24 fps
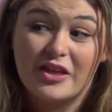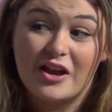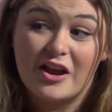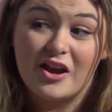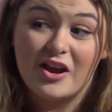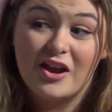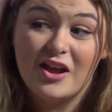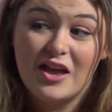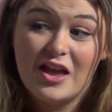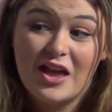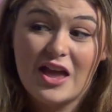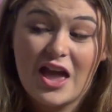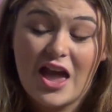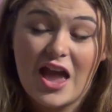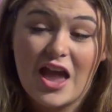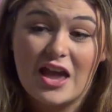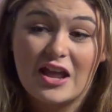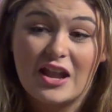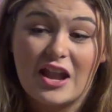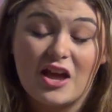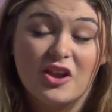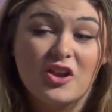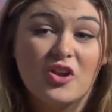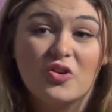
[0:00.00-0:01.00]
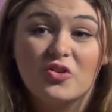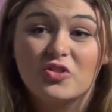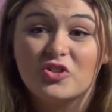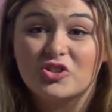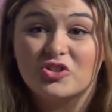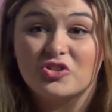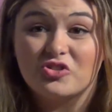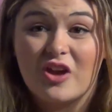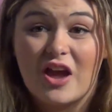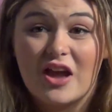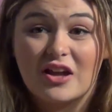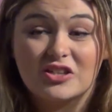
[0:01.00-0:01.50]
there, and I know the
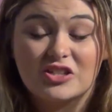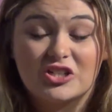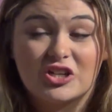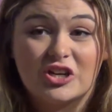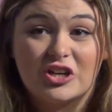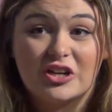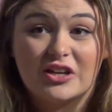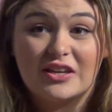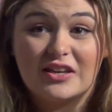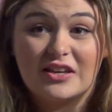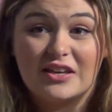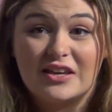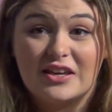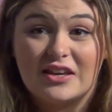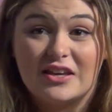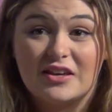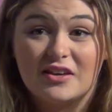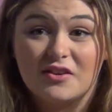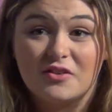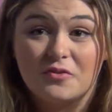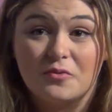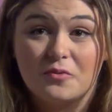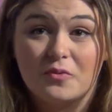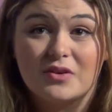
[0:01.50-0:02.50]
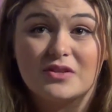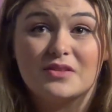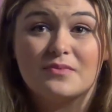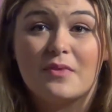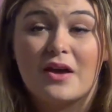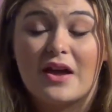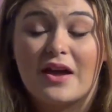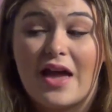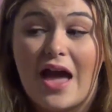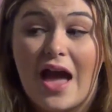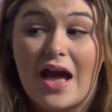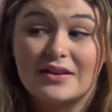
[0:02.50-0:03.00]
director. He was
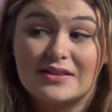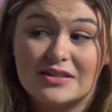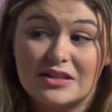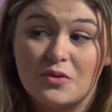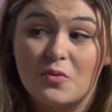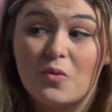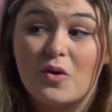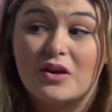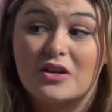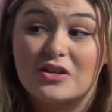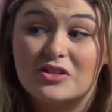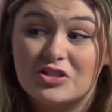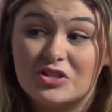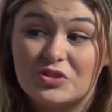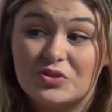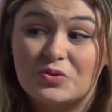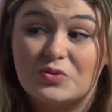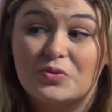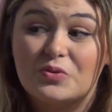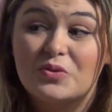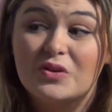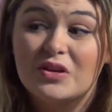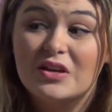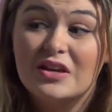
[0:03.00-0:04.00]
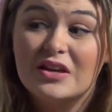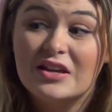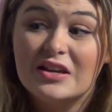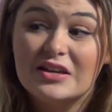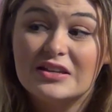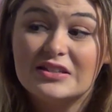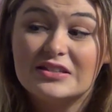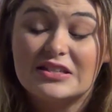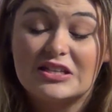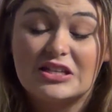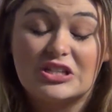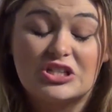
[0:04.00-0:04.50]
my acting 1 and 2
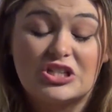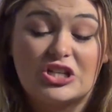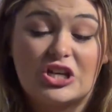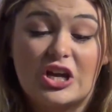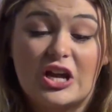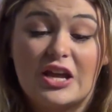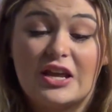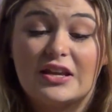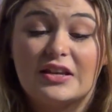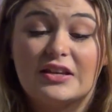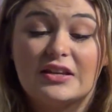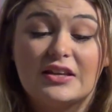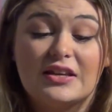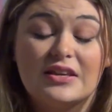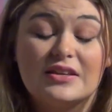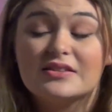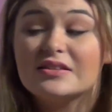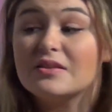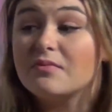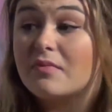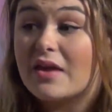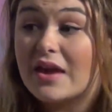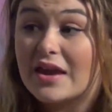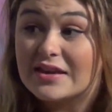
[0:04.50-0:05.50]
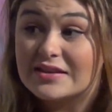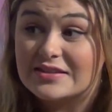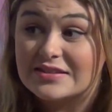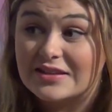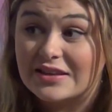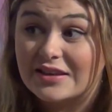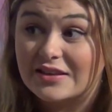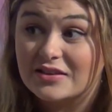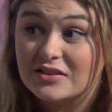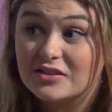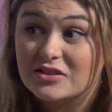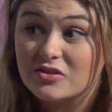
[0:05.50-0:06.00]
teacher, and he's
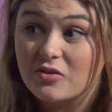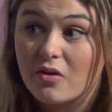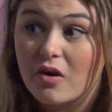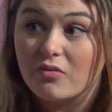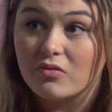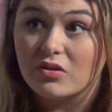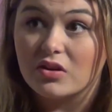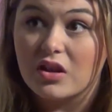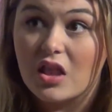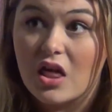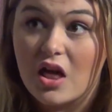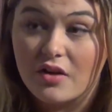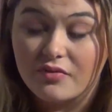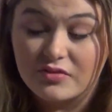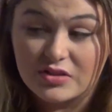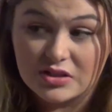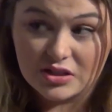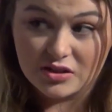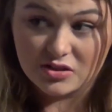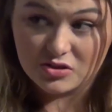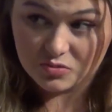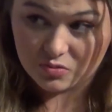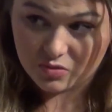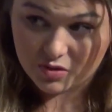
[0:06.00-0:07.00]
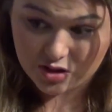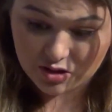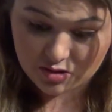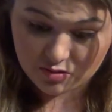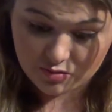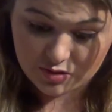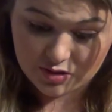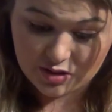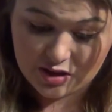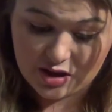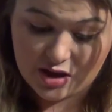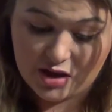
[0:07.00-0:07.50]
amazing, so I would love to get to work
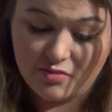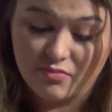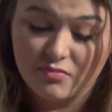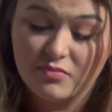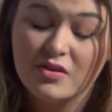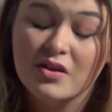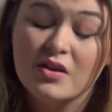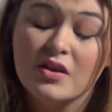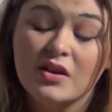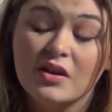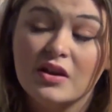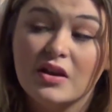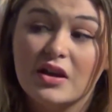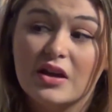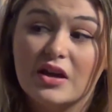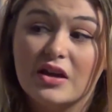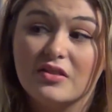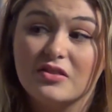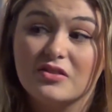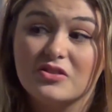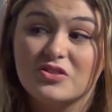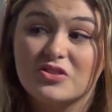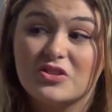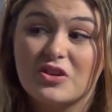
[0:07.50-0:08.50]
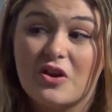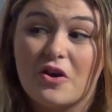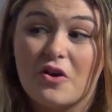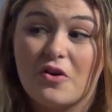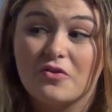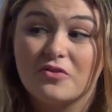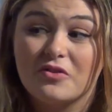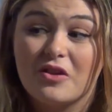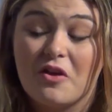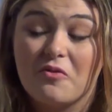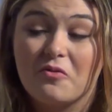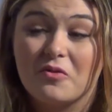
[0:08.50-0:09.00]
with him in the
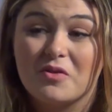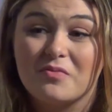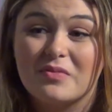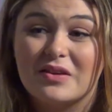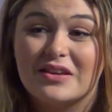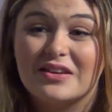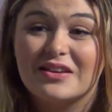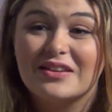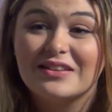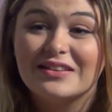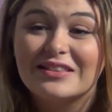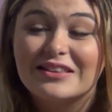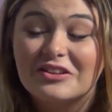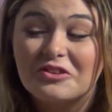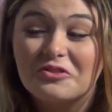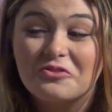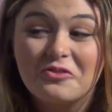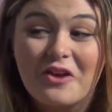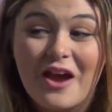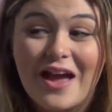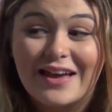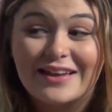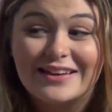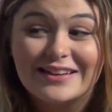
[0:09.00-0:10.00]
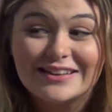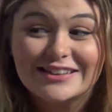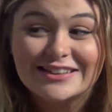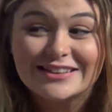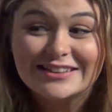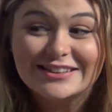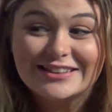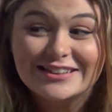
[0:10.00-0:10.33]
show. I want to be Little Red.